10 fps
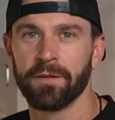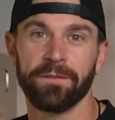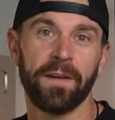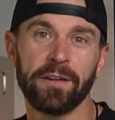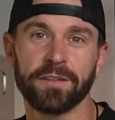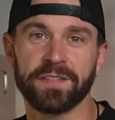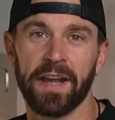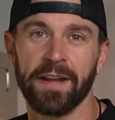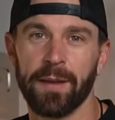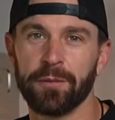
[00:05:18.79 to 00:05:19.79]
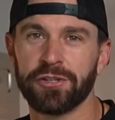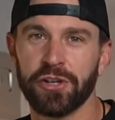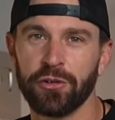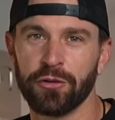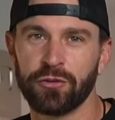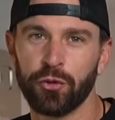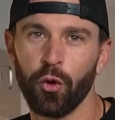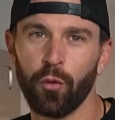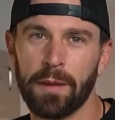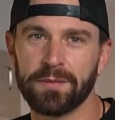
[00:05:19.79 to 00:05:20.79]
For the final site, I'm gonna show you a
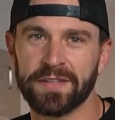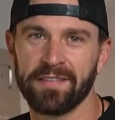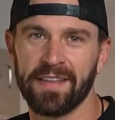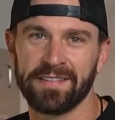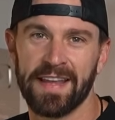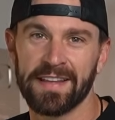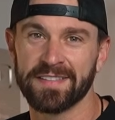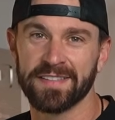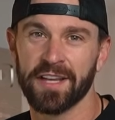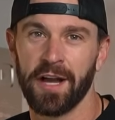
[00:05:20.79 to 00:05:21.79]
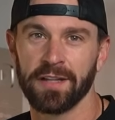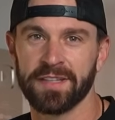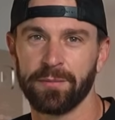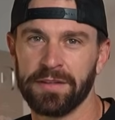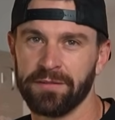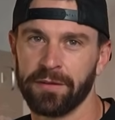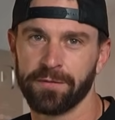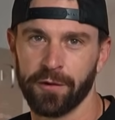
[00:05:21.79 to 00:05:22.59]
tool website that takes this concept even